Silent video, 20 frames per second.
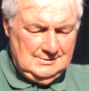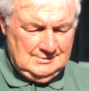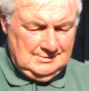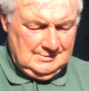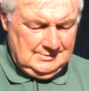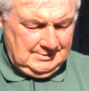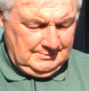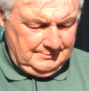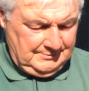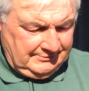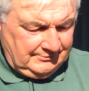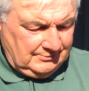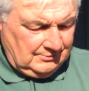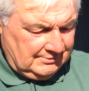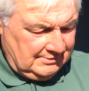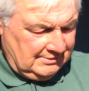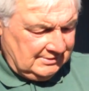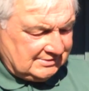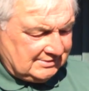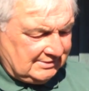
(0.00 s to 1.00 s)
And then we've got
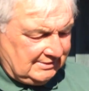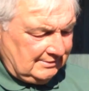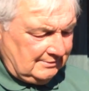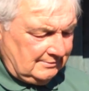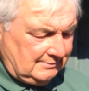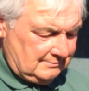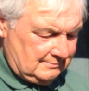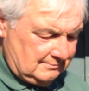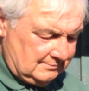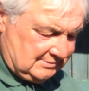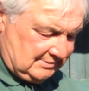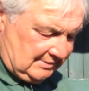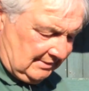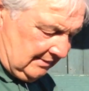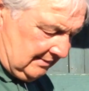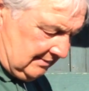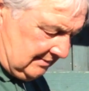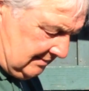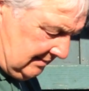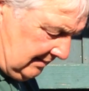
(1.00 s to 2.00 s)
this here. I'll take
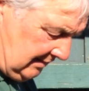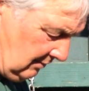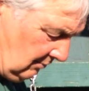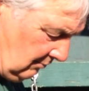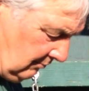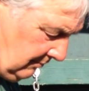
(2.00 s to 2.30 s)
his towel,